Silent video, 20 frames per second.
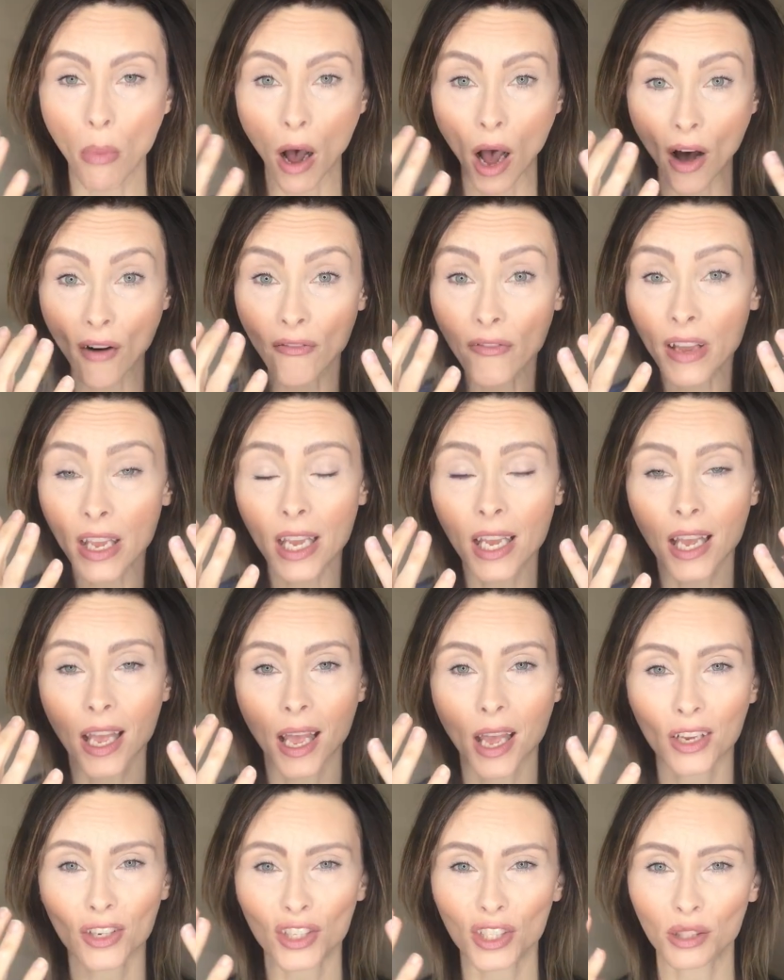
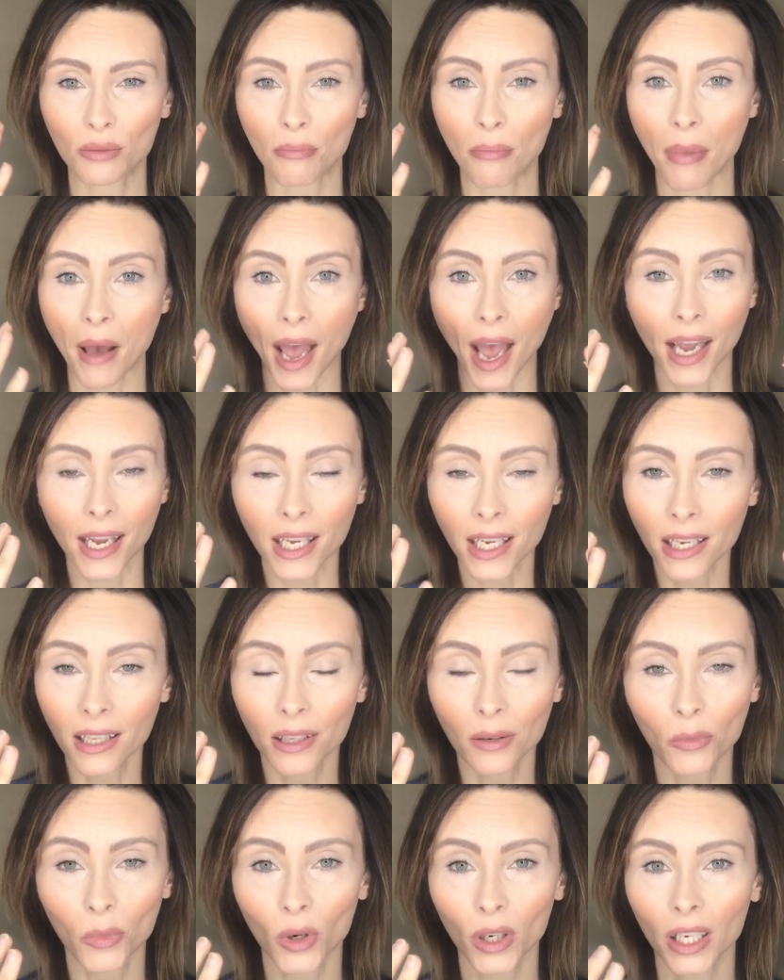puffy and just baggy in
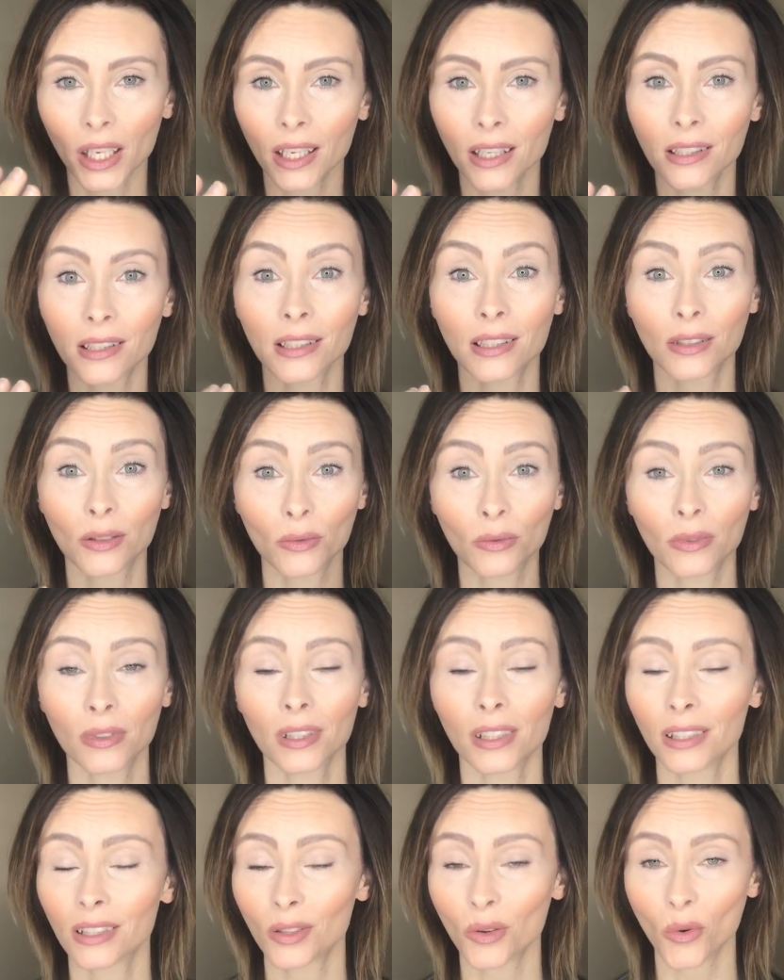the mornings. It's
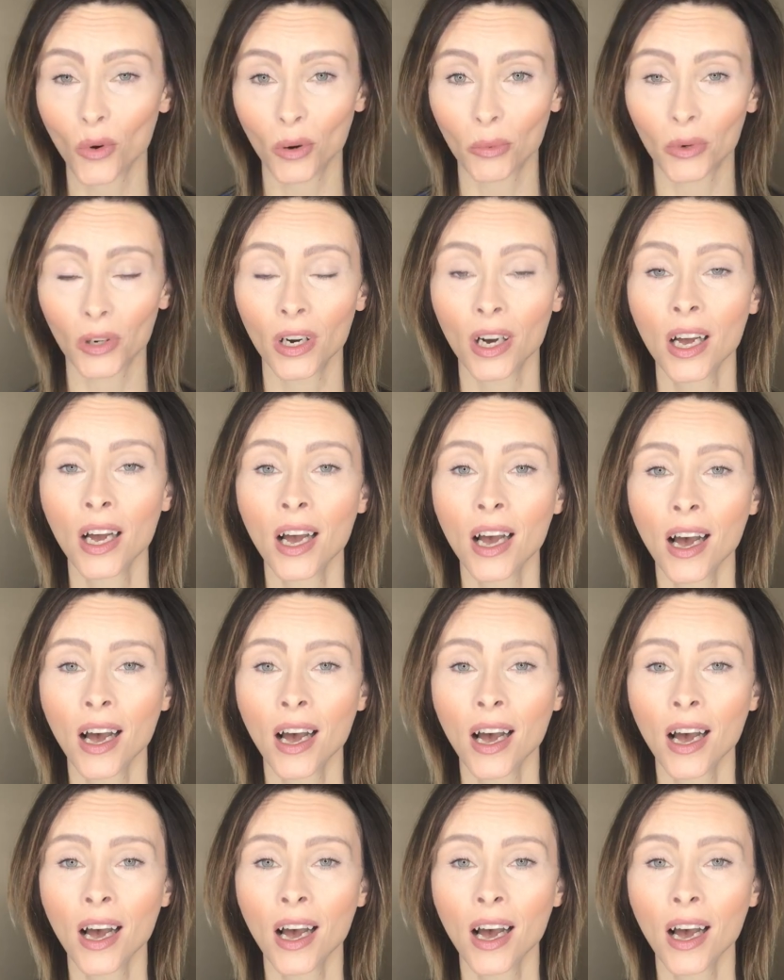horrible.